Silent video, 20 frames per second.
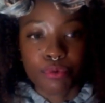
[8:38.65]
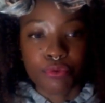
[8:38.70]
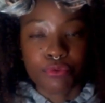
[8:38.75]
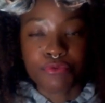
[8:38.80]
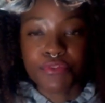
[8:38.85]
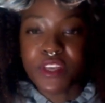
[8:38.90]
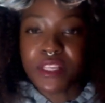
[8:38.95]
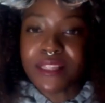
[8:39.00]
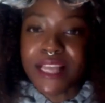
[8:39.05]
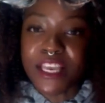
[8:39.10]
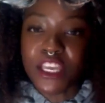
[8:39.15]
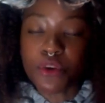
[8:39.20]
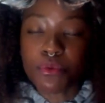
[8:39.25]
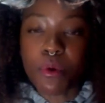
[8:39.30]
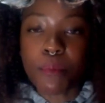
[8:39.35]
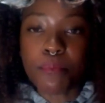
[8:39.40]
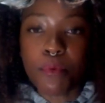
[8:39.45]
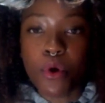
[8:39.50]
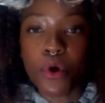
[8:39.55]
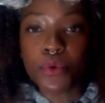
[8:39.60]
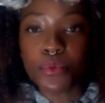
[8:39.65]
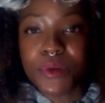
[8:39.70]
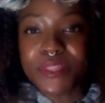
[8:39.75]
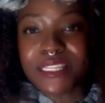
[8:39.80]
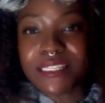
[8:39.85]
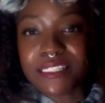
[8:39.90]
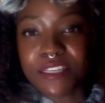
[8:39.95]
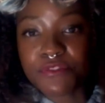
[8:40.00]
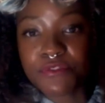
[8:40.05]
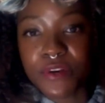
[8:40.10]
feel like you were born with
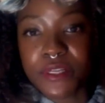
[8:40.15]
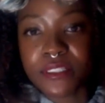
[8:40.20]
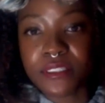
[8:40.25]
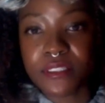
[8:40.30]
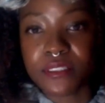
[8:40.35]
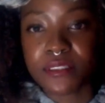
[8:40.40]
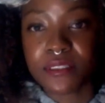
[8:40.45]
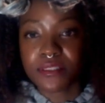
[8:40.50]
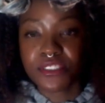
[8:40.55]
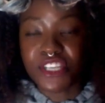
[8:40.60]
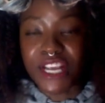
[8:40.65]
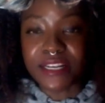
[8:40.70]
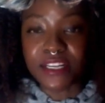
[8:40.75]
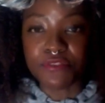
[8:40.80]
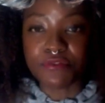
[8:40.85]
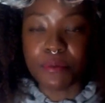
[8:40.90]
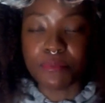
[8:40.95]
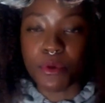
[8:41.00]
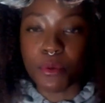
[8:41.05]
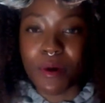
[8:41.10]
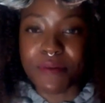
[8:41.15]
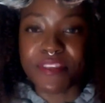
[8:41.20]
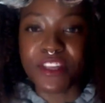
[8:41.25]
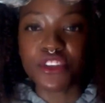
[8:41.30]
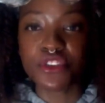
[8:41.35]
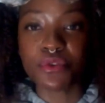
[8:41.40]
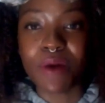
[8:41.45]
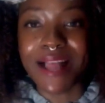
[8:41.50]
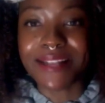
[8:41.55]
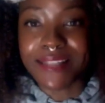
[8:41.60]
a different gender from the one
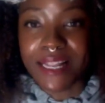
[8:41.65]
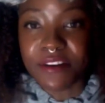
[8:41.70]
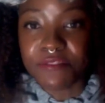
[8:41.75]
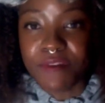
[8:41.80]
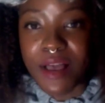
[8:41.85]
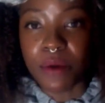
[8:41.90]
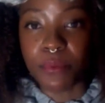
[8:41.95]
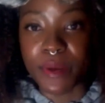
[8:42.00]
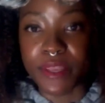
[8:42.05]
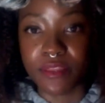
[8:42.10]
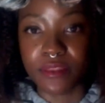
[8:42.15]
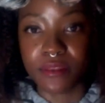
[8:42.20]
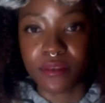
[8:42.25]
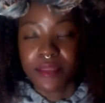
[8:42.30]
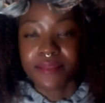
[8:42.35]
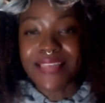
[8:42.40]
that you identify with.